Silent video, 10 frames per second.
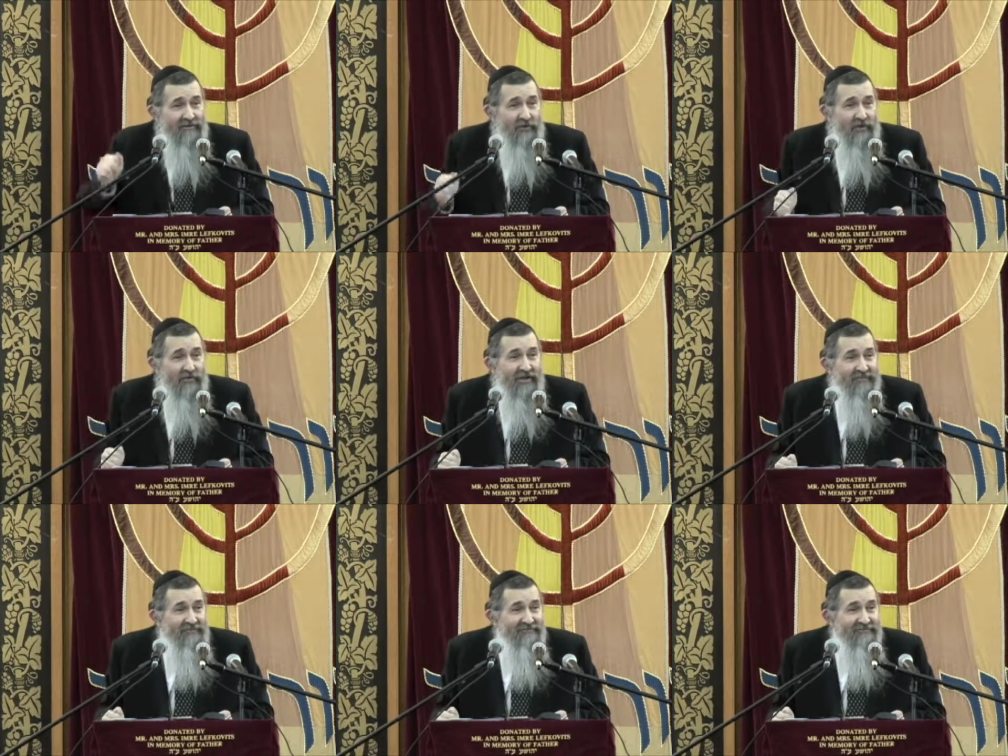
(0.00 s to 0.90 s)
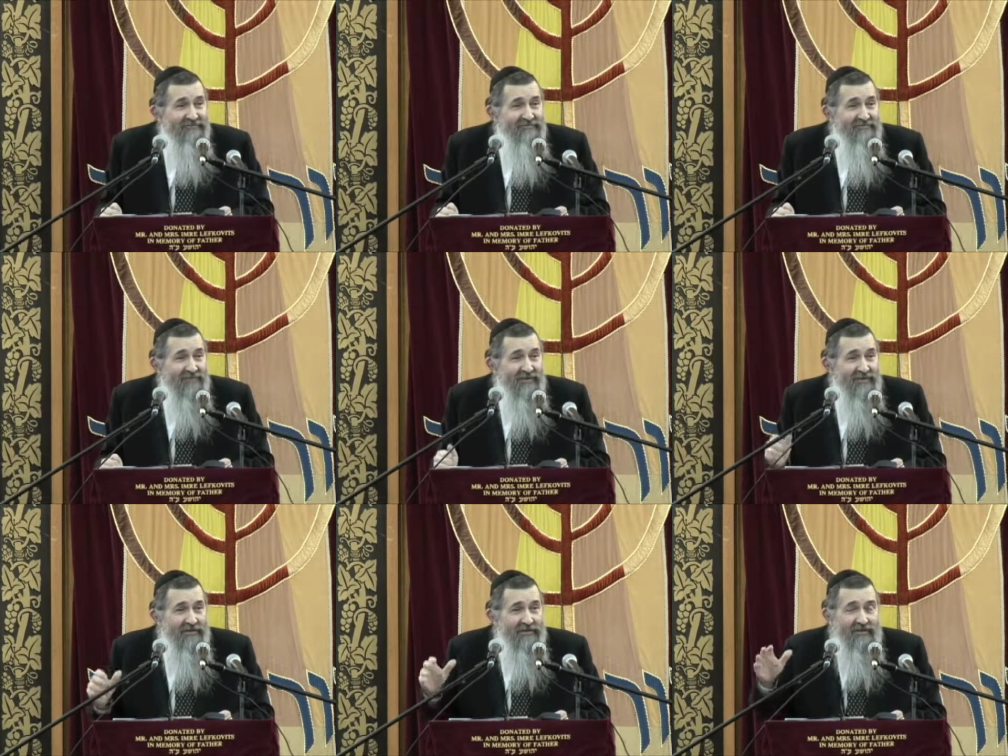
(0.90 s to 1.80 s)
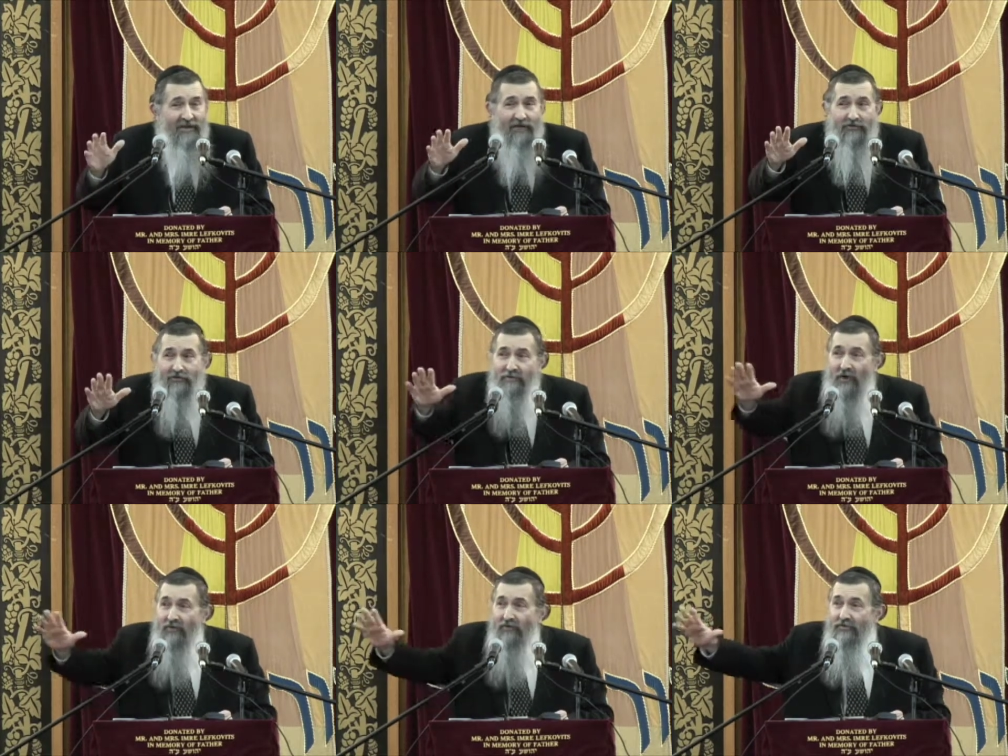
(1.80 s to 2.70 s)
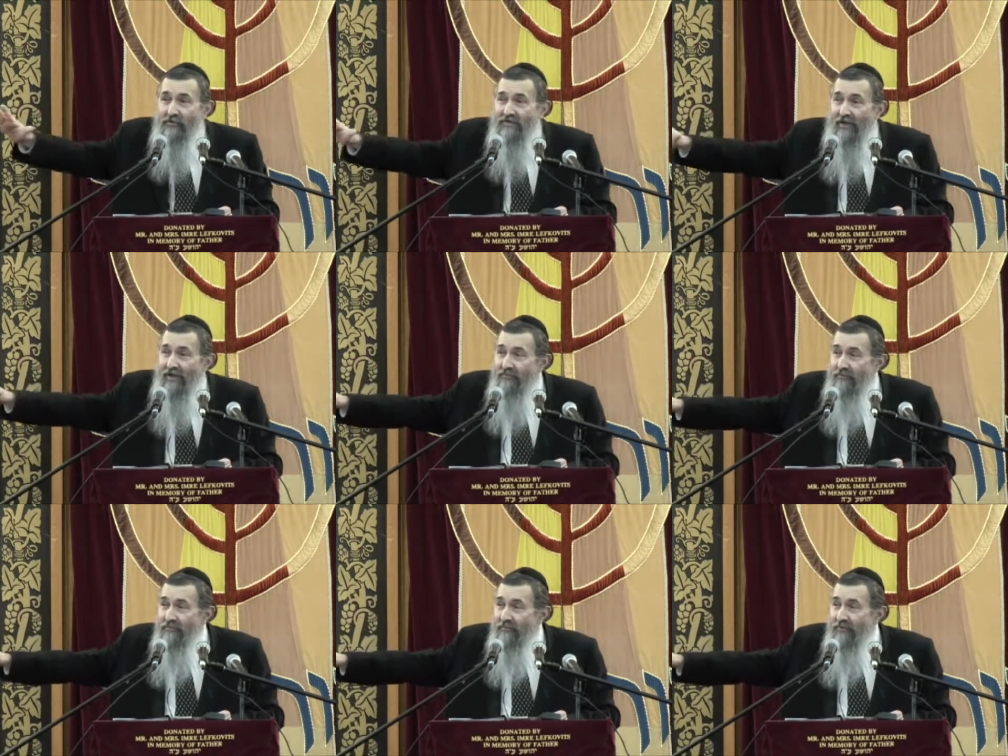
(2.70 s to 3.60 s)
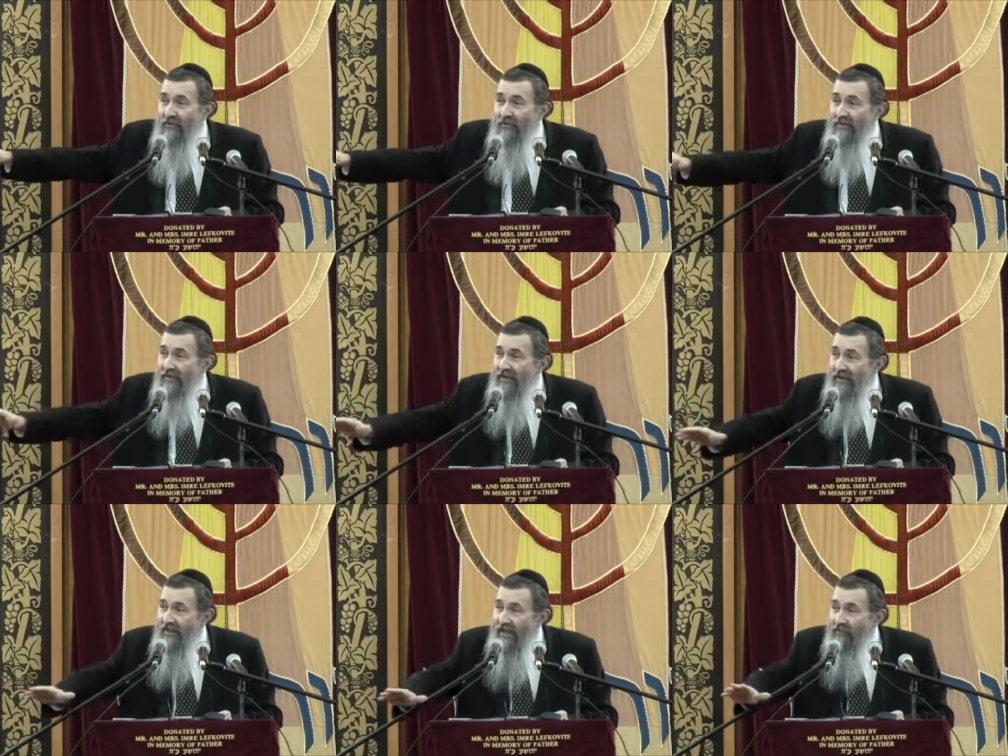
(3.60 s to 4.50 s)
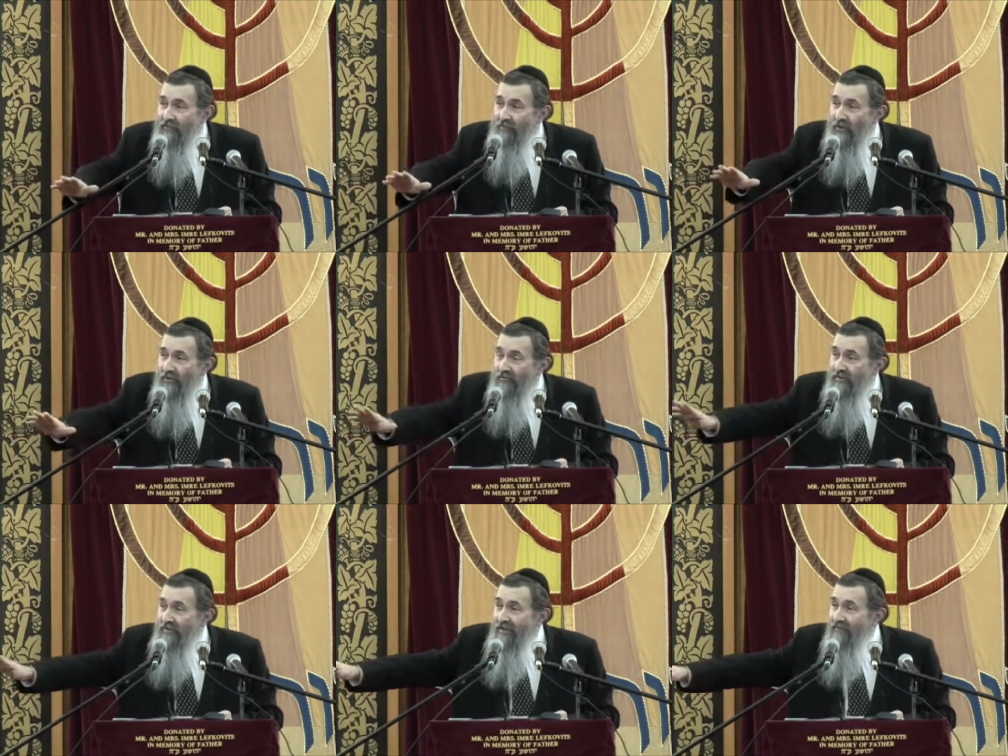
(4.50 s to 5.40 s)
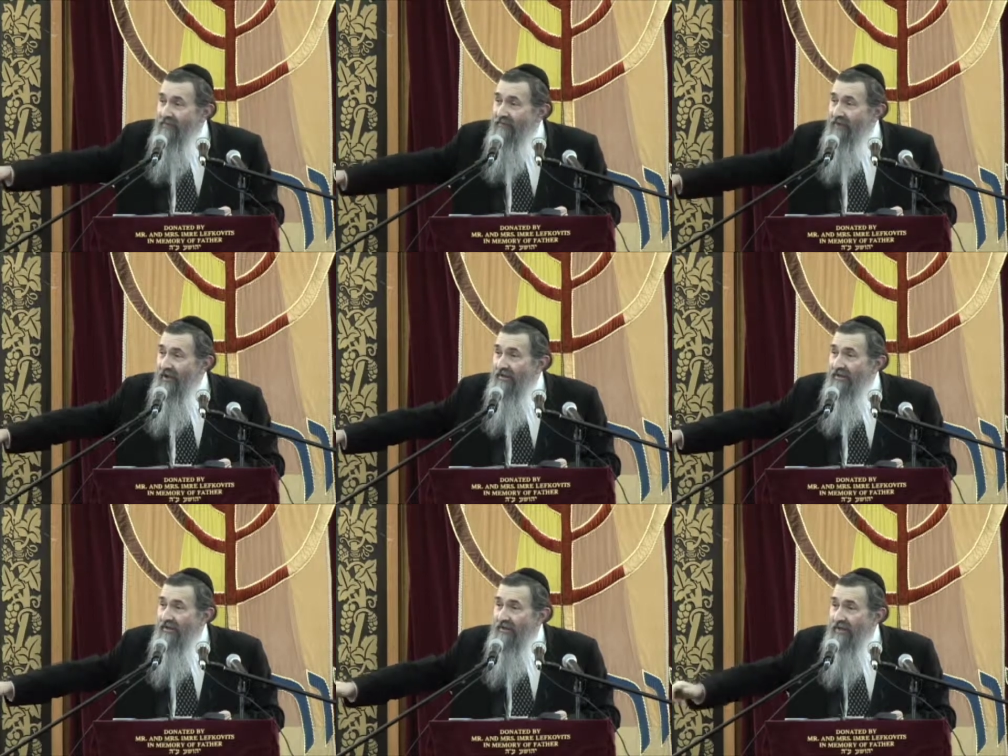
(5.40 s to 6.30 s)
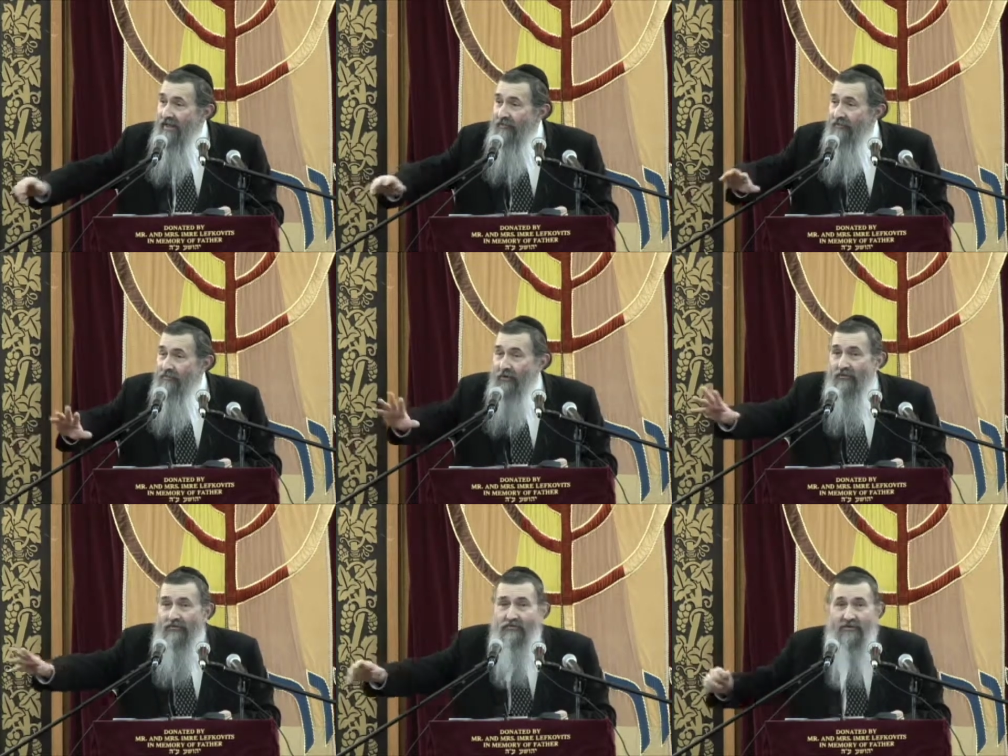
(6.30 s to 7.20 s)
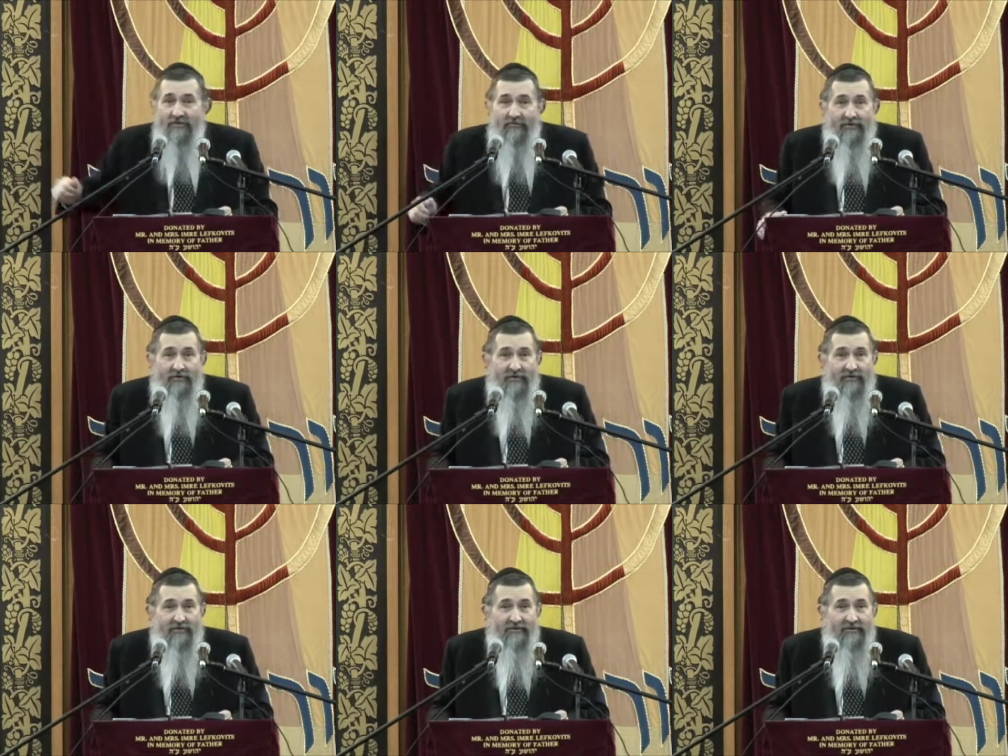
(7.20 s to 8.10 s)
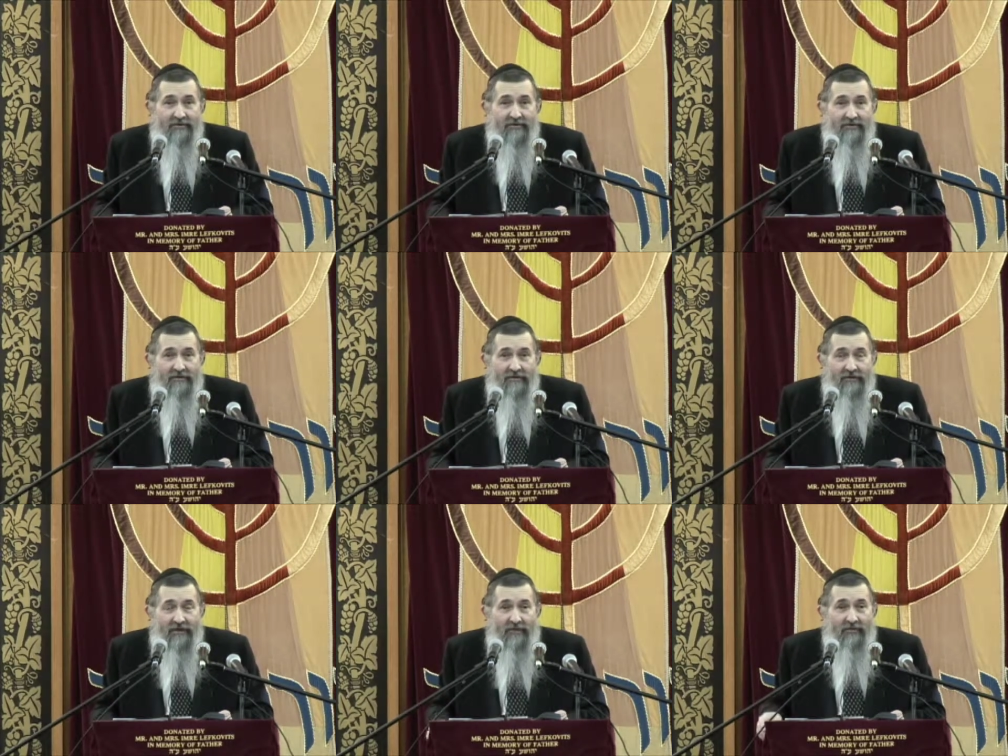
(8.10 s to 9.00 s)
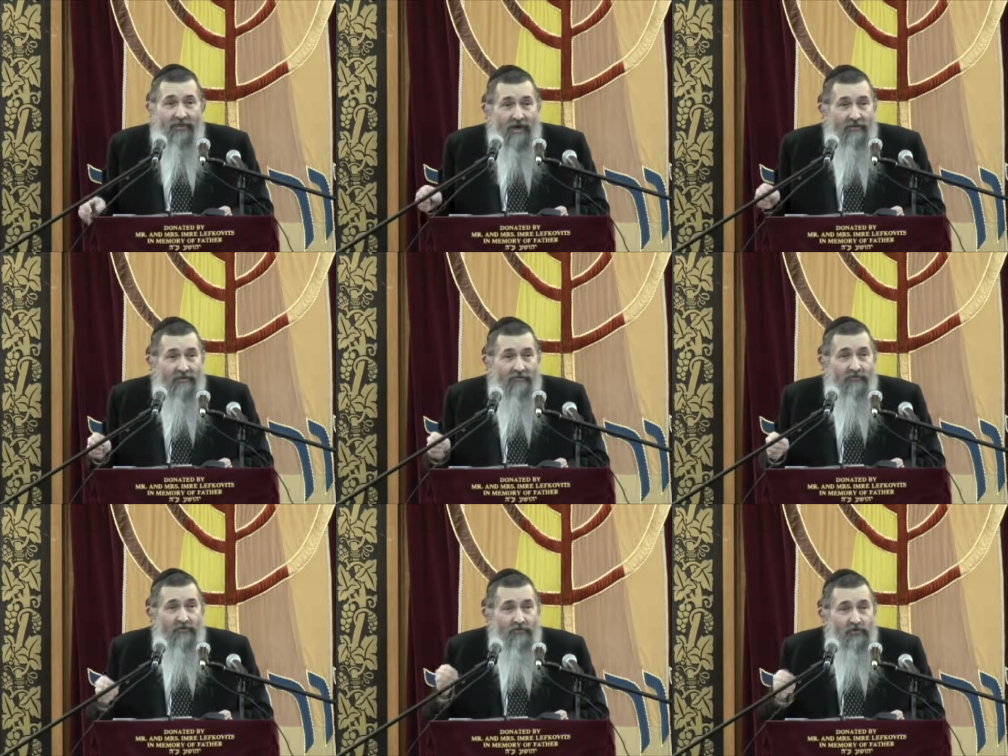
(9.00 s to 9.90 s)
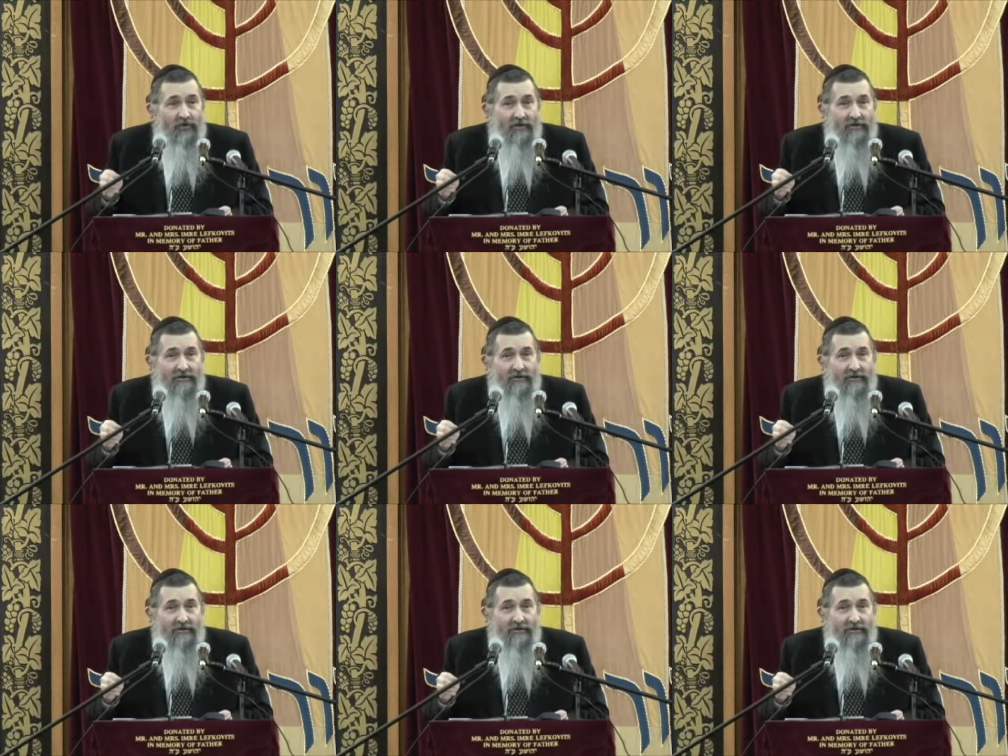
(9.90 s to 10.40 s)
we're in. Then HaKadosh Baruch Hu is written on every billboard, HaKadosh Baruch Hu is written on every sign, HaKadosh Baruch Hu is written everywhere. And then, for sure,